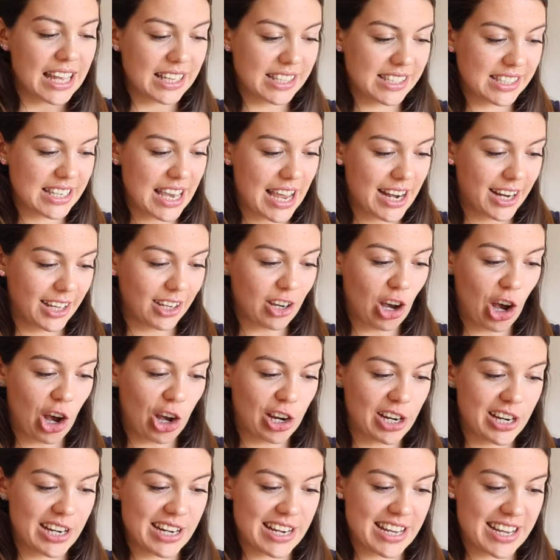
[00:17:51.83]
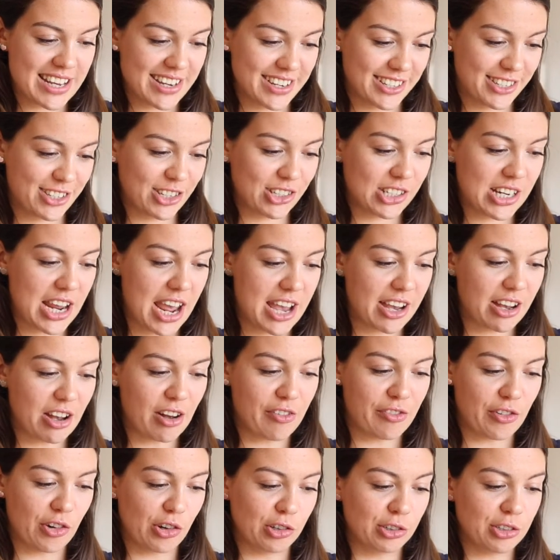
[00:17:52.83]
It's getting hot in here, so take
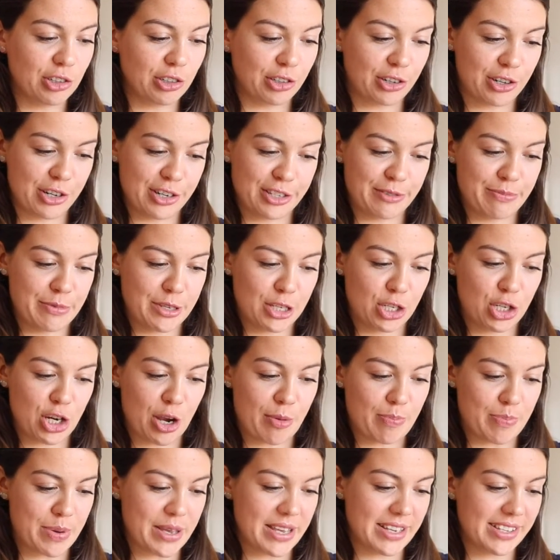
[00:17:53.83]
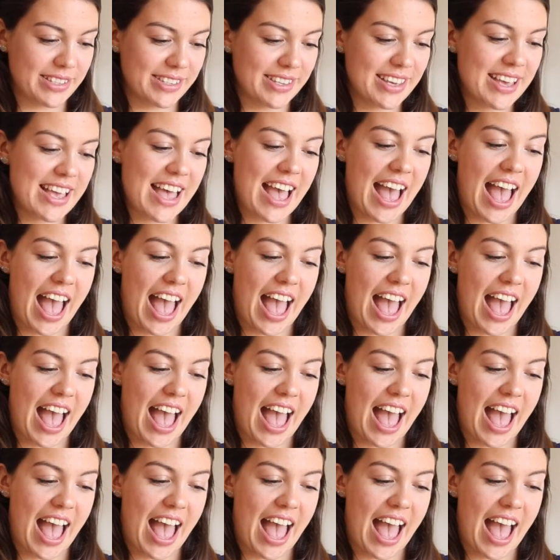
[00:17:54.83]
off all your Christmas jumpers